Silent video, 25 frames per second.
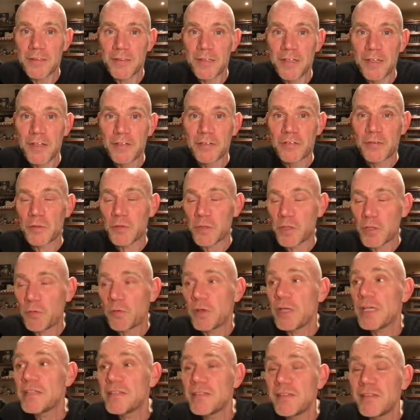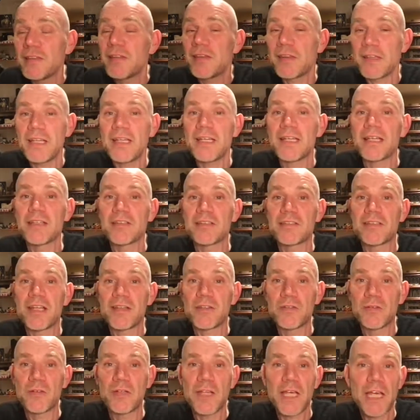So the crazy thing is that
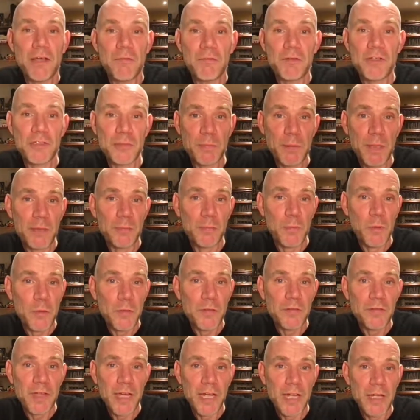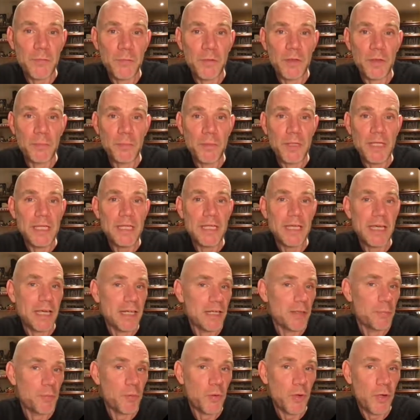today we spend more time with media and
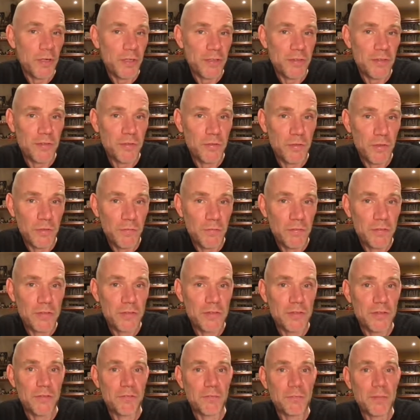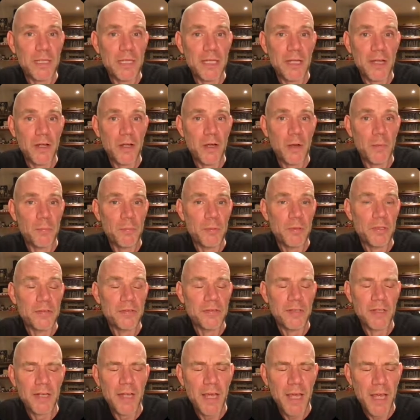the products and services of media companies
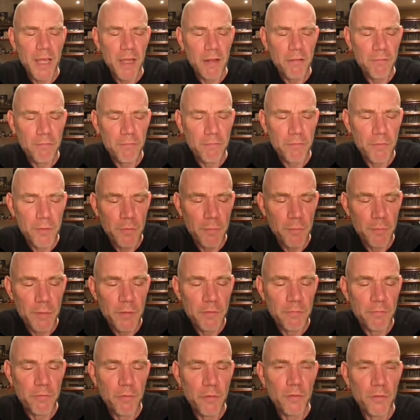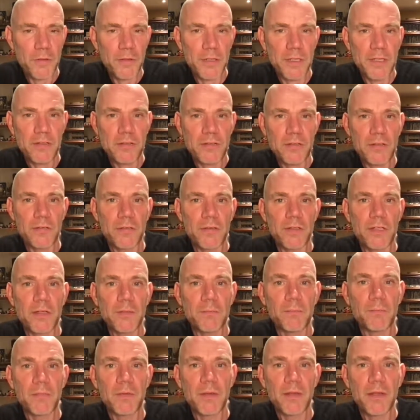than ever before in history,
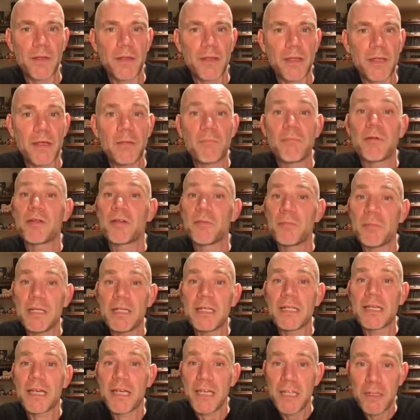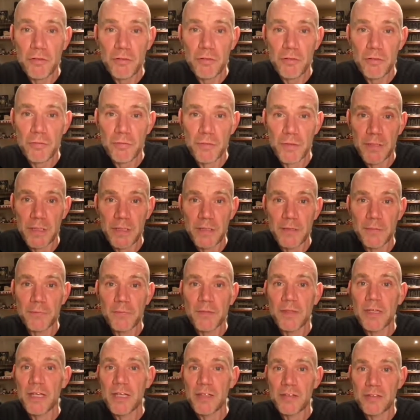but the media industry
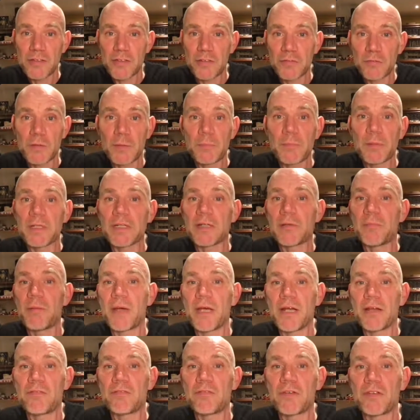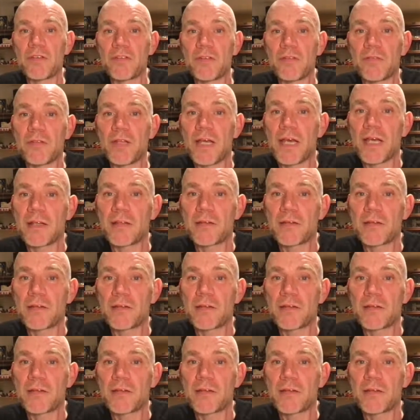isn't reaping the benefits of that.